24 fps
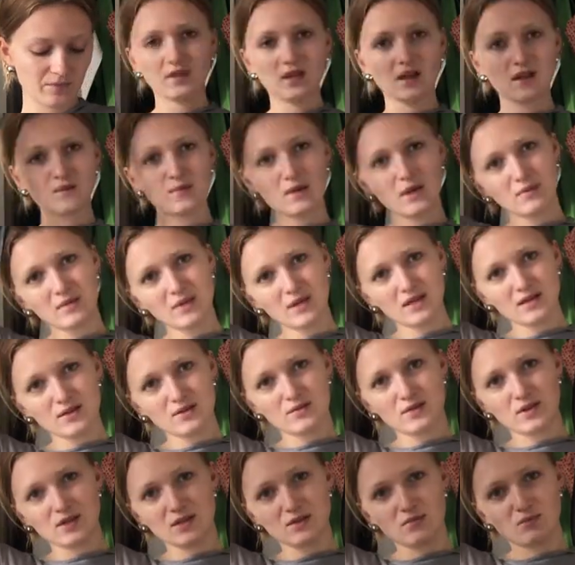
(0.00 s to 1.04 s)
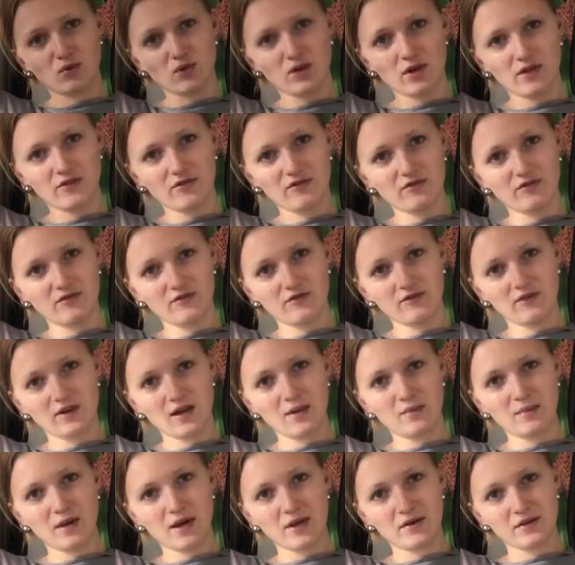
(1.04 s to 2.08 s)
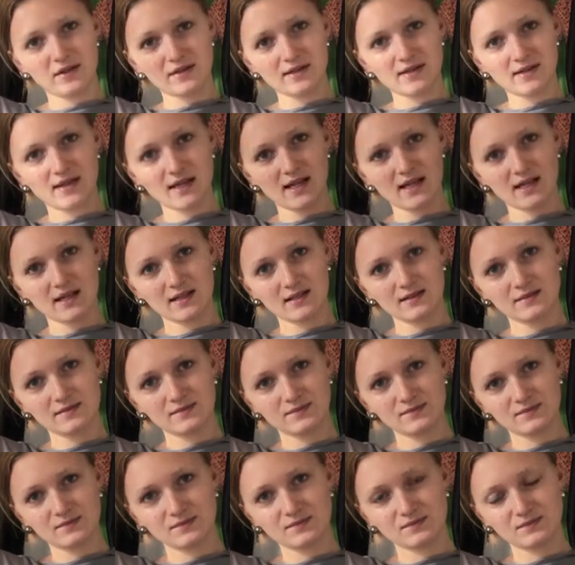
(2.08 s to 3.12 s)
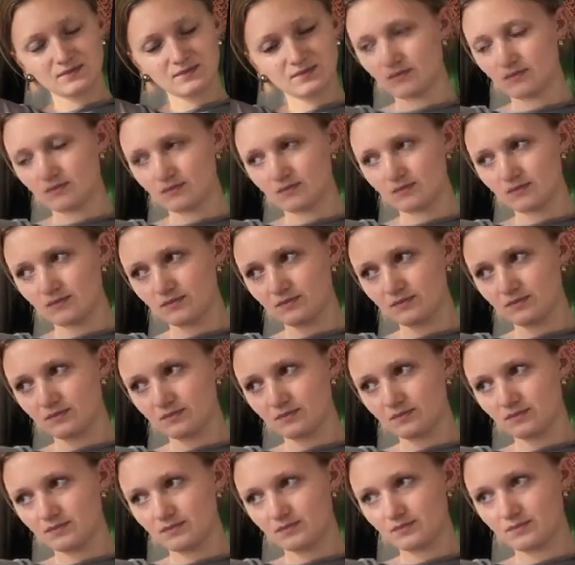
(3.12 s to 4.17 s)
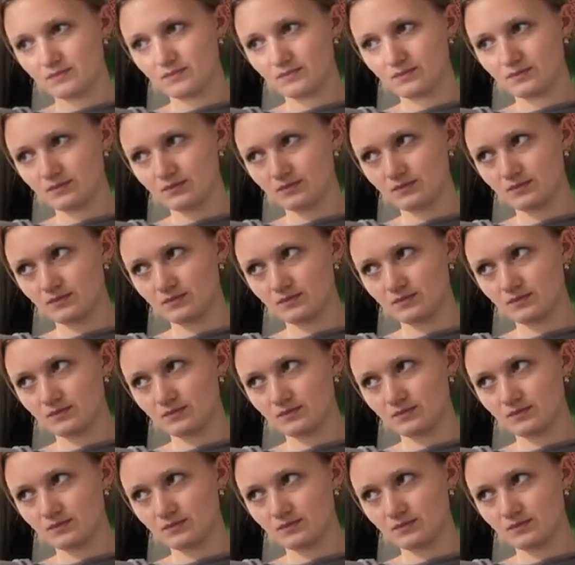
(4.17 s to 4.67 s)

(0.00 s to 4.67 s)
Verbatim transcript: and maybe this one is more of a Paris thing. Mm,